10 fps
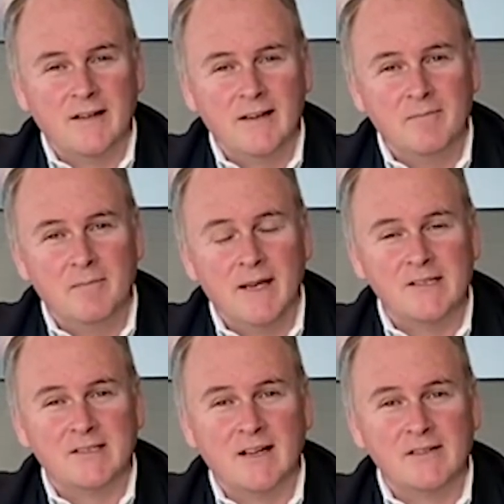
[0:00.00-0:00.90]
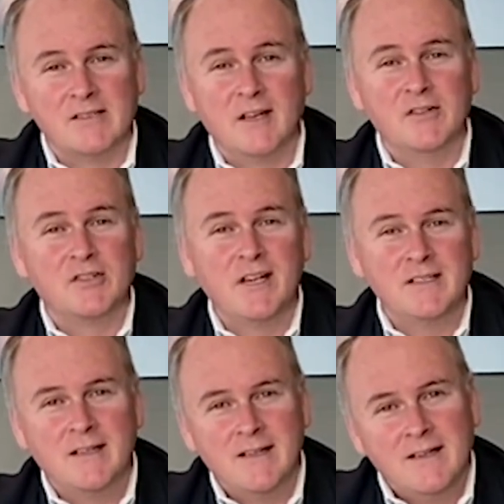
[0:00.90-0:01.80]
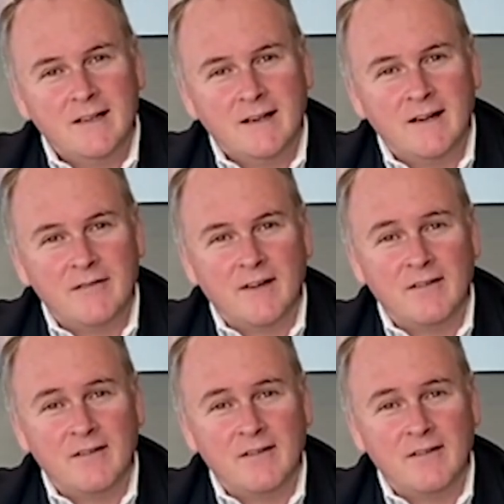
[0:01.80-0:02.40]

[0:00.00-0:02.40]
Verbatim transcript: I'm based out of Sloane Street and I've